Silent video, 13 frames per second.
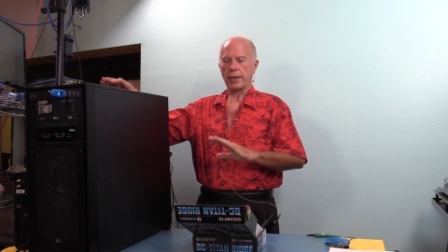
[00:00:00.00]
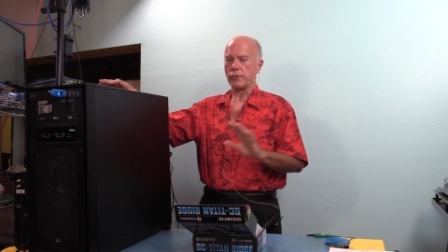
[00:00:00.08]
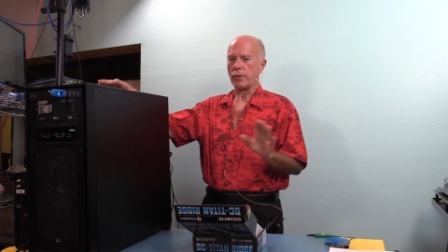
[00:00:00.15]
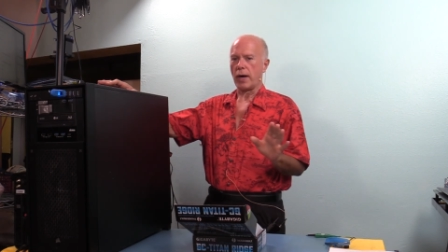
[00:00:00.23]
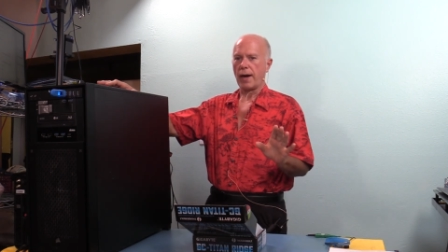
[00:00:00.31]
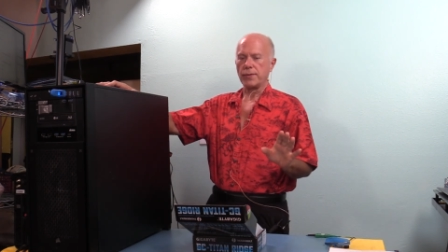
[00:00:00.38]

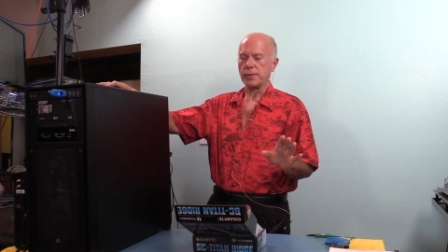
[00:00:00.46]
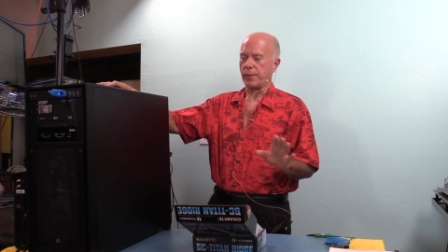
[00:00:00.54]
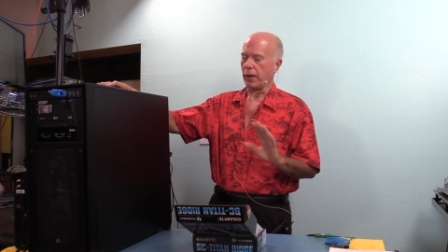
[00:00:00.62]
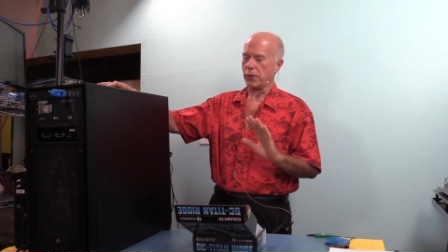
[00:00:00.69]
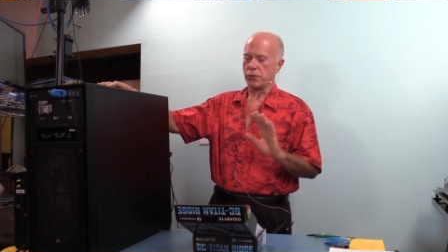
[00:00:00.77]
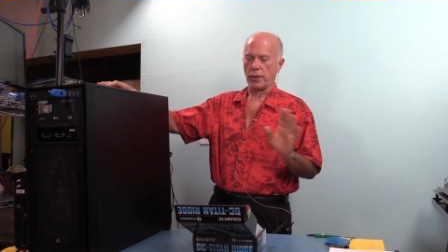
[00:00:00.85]
drivers,
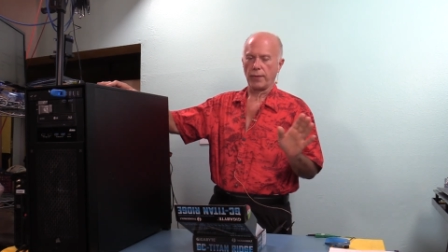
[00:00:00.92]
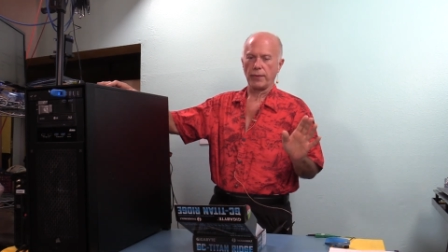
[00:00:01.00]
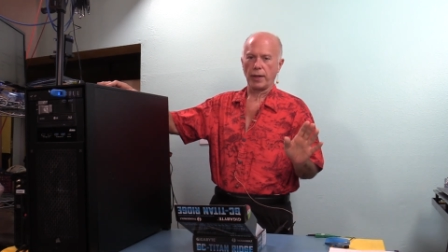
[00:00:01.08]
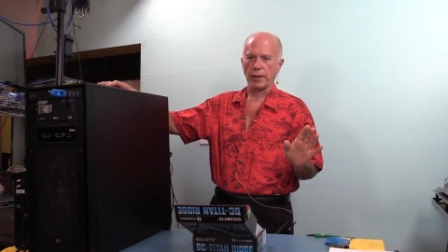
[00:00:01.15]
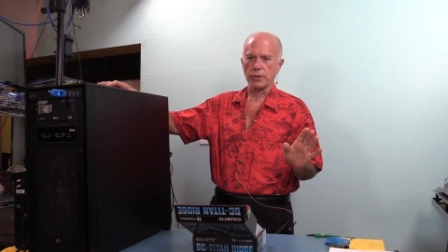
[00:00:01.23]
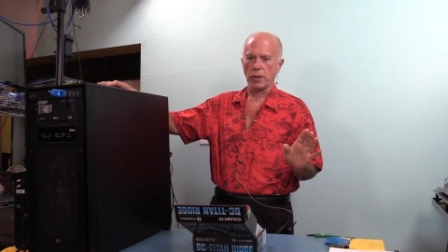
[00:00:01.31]
making sure
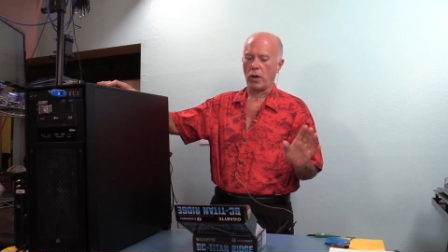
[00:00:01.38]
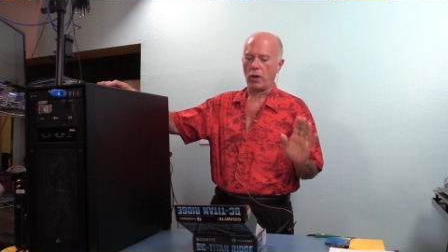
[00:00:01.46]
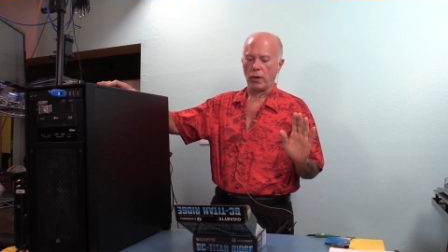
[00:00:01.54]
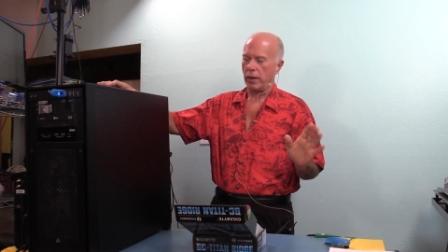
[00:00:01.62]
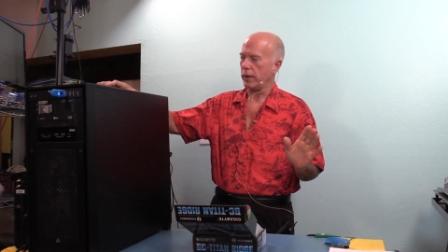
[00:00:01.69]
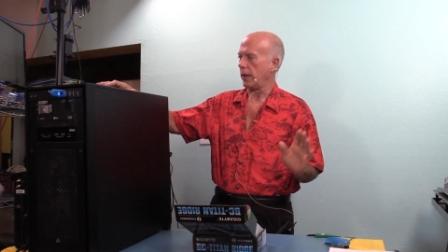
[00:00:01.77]
everything is
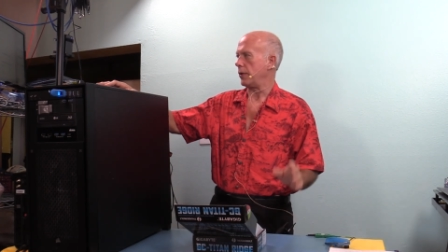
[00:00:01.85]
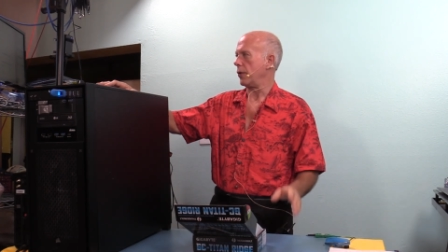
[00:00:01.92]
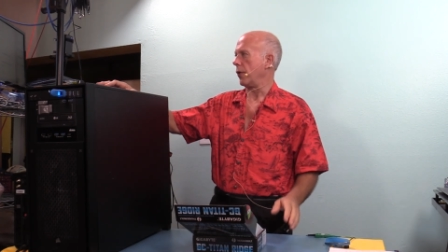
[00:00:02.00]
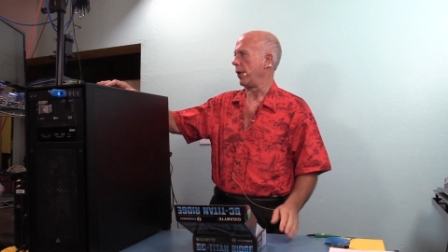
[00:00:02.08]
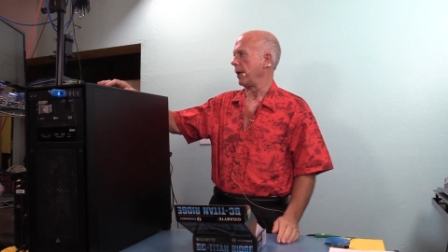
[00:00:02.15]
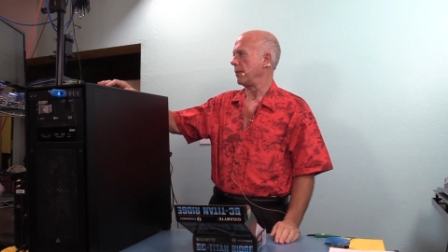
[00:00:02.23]
all
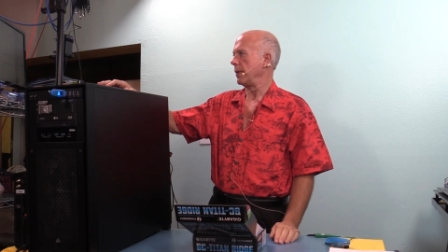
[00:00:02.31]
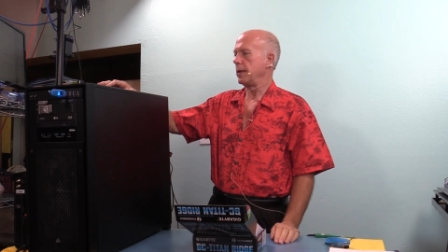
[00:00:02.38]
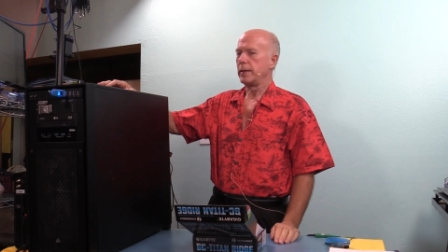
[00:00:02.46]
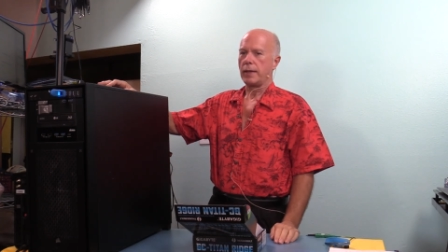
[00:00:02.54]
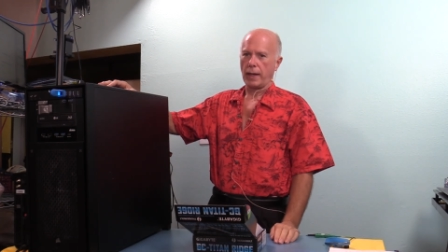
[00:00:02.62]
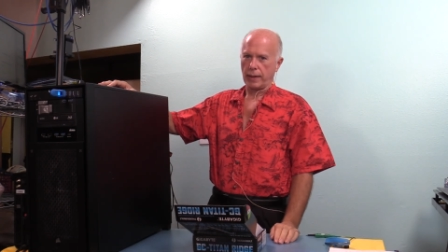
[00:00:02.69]
hunky-dory,
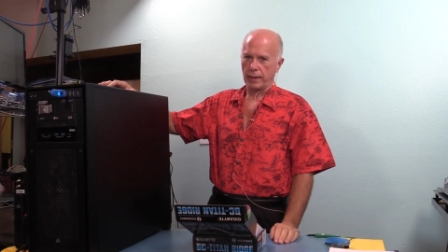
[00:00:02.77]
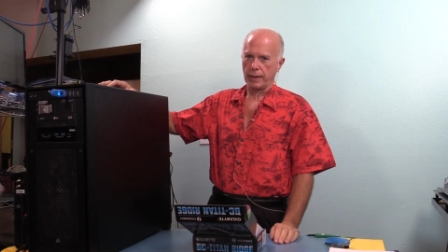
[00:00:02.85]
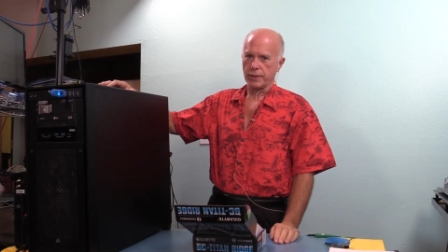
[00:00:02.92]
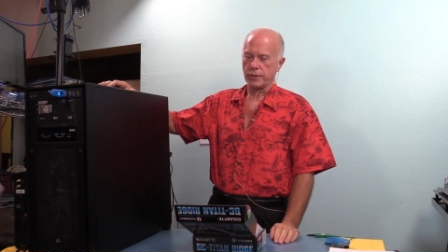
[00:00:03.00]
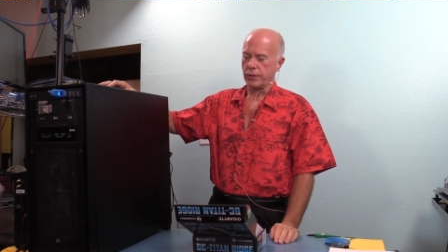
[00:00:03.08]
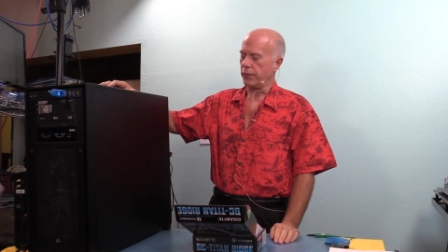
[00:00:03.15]
and it
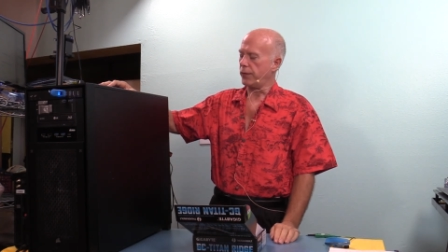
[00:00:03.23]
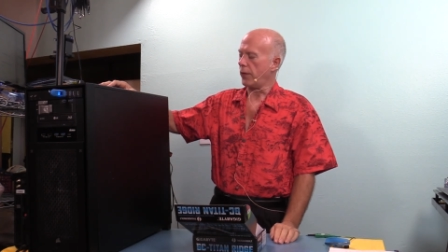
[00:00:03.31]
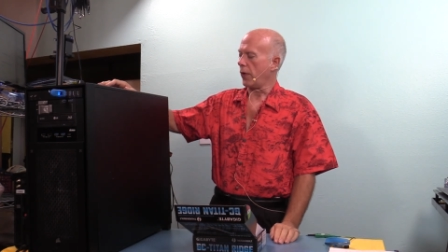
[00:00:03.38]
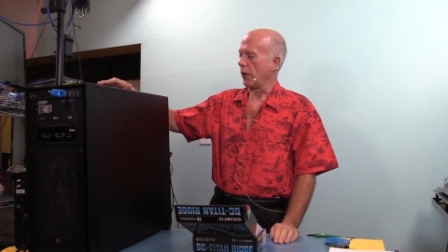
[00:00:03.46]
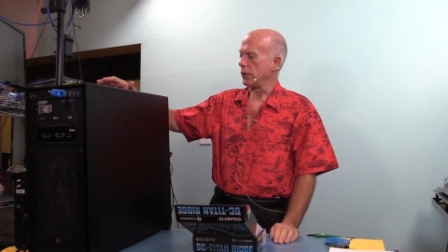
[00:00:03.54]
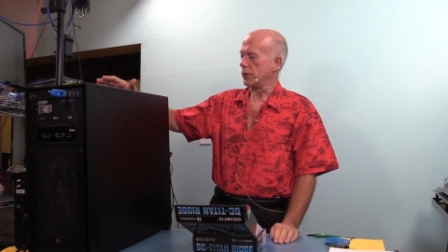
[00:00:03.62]
is so far.